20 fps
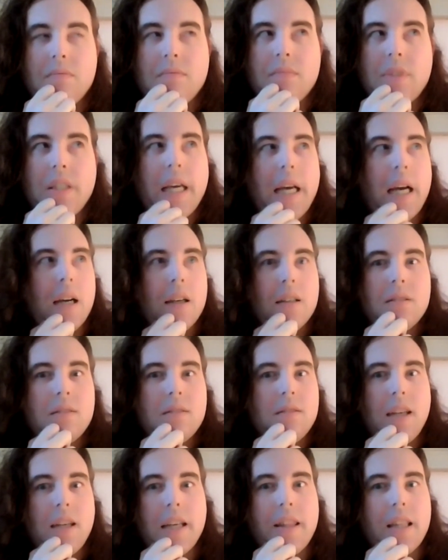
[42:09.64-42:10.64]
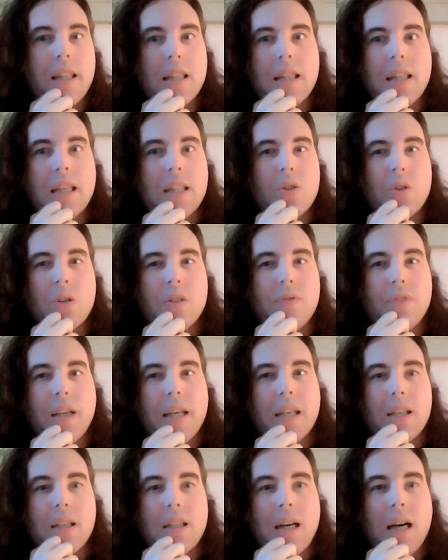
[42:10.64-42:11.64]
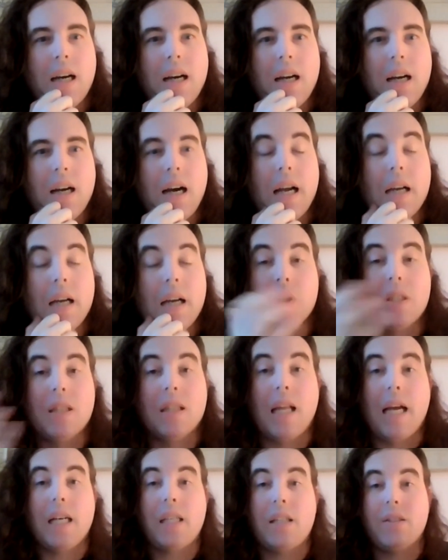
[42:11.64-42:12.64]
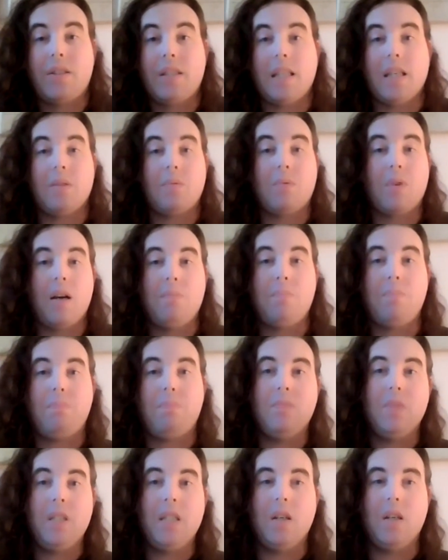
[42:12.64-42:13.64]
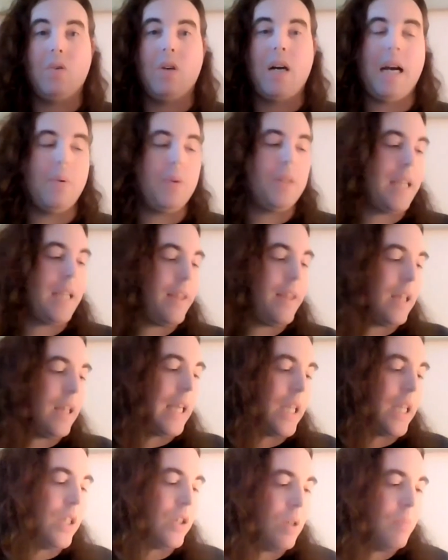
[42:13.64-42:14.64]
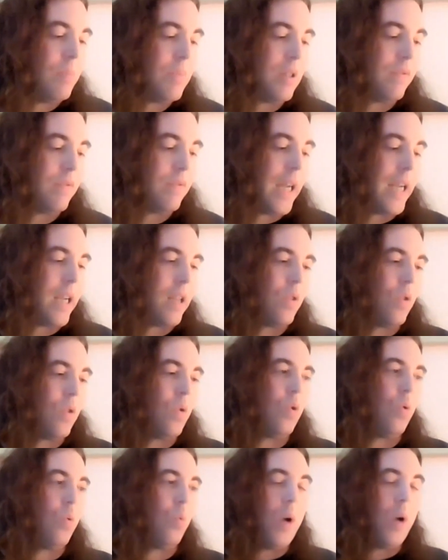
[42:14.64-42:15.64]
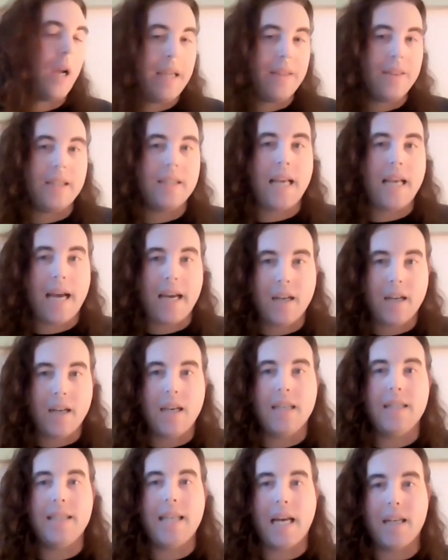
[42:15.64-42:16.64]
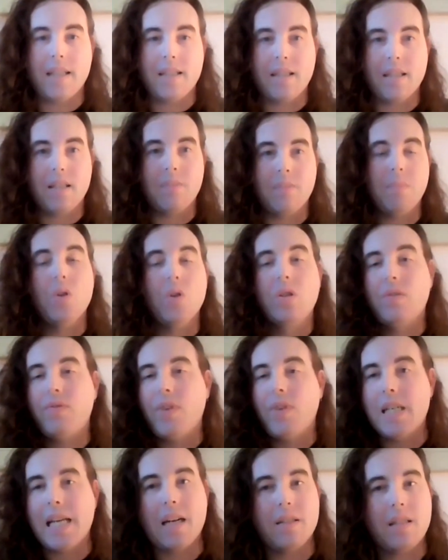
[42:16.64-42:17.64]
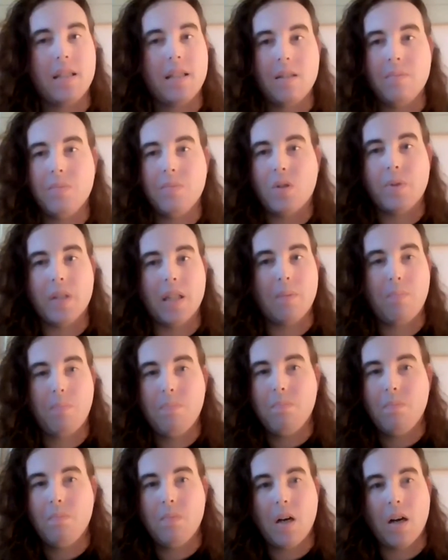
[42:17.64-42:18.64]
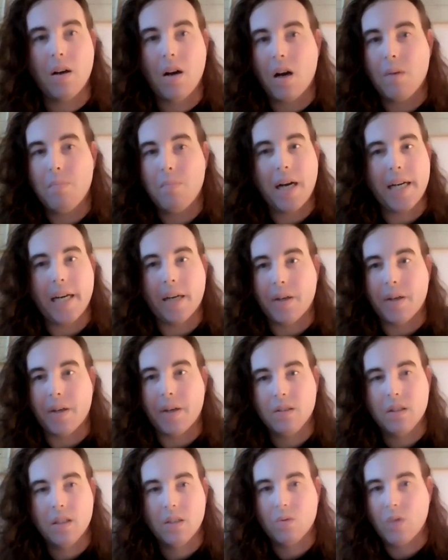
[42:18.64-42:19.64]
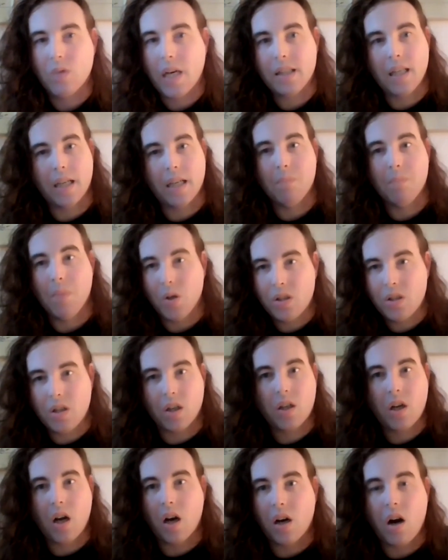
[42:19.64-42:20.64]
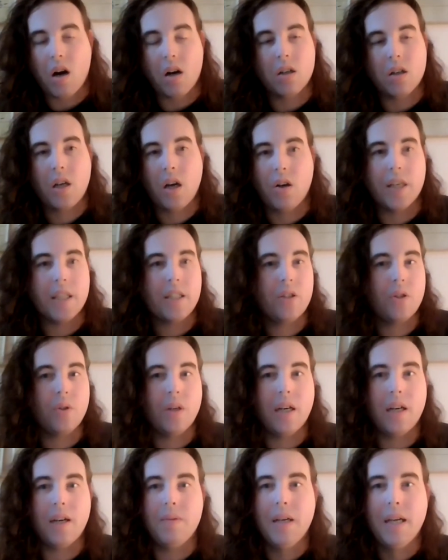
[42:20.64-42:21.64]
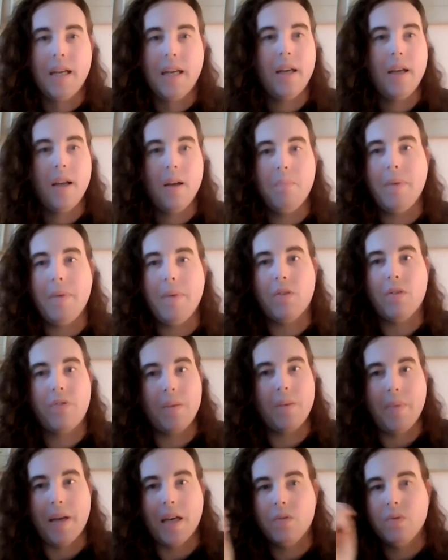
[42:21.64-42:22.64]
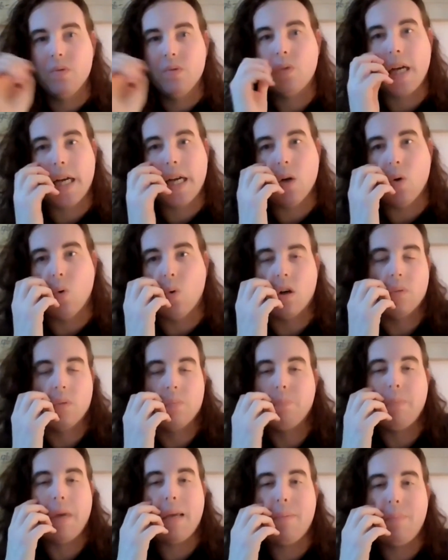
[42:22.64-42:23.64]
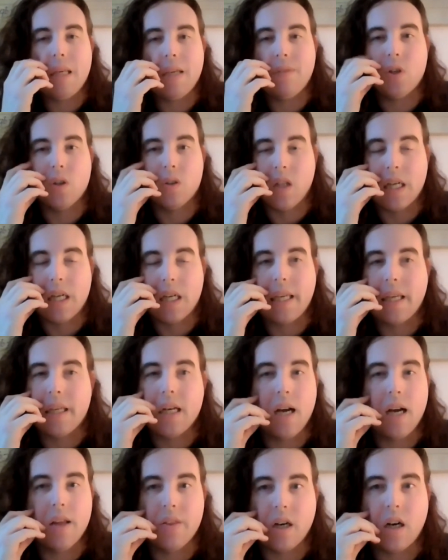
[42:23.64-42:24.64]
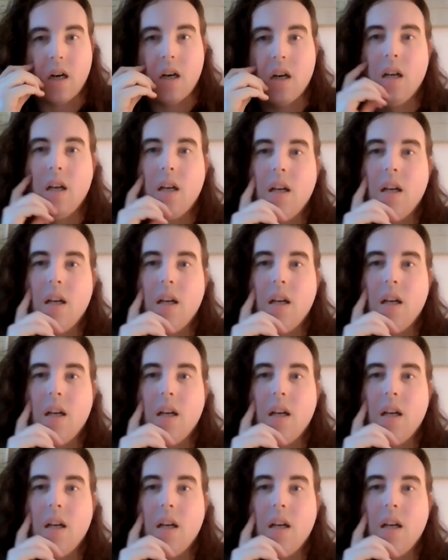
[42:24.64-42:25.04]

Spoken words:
yeah, I think that that's sort of like, I would like to see I would say that like in terms of like the way that data and data system, most of our data systems are really are binary, right? Like are hard coded to a male female, right? Or maybe if you're lucky, an other.